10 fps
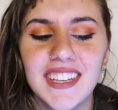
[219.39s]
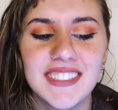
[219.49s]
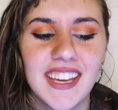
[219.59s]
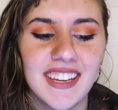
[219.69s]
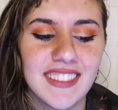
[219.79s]

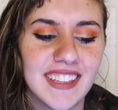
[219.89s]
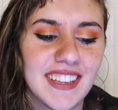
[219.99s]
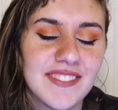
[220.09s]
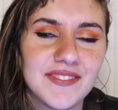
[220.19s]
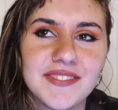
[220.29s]

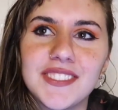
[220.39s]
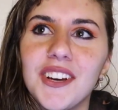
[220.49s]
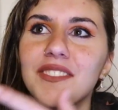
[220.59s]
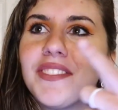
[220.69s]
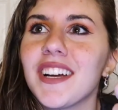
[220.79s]
Exactly.
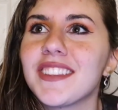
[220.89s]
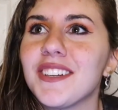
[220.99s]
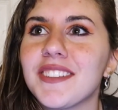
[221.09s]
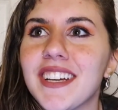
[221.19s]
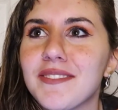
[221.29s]
Don't
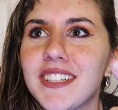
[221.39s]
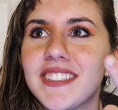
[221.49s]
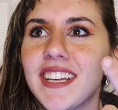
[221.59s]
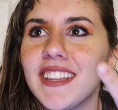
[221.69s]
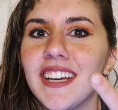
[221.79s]
f the
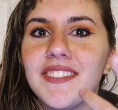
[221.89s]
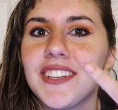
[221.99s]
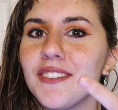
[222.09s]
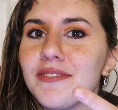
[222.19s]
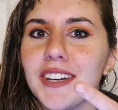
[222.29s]
person they love
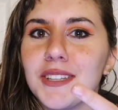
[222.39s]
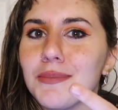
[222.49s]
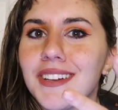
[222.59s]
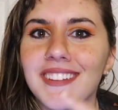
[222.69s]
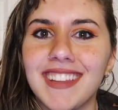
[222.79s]
and don't f their
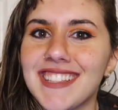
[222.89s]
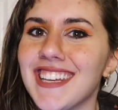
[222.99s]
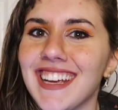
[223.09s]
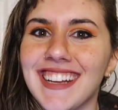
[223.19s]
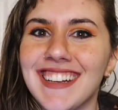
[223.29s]
brother. That's
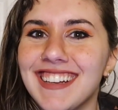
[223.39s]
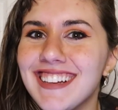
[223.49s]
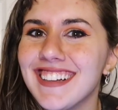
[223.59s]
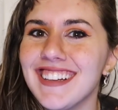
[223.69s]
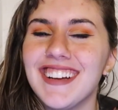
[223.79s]

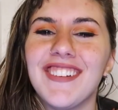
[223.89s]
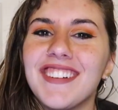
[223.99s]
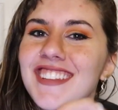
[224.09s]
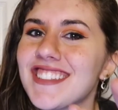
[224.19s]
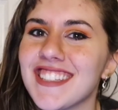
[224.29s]
it.
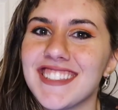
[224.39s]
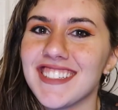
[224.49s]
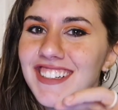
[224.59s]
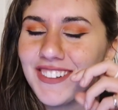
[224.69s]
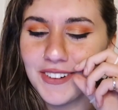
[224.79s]
Or their
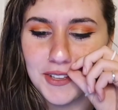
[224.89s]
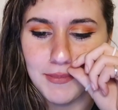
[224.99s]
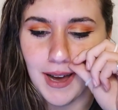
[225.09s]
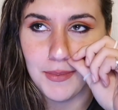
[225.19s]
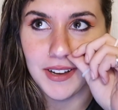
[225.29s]
sister, or their
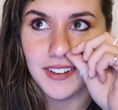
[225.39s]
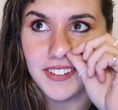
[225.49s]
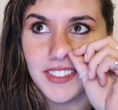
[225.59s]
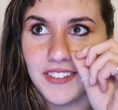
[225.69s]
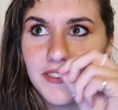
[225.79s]
mama,
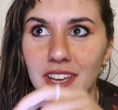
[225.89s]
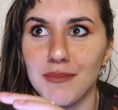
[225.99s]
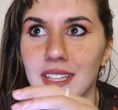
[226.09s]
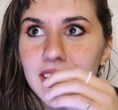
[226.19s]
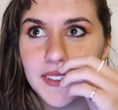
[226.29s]
or their family.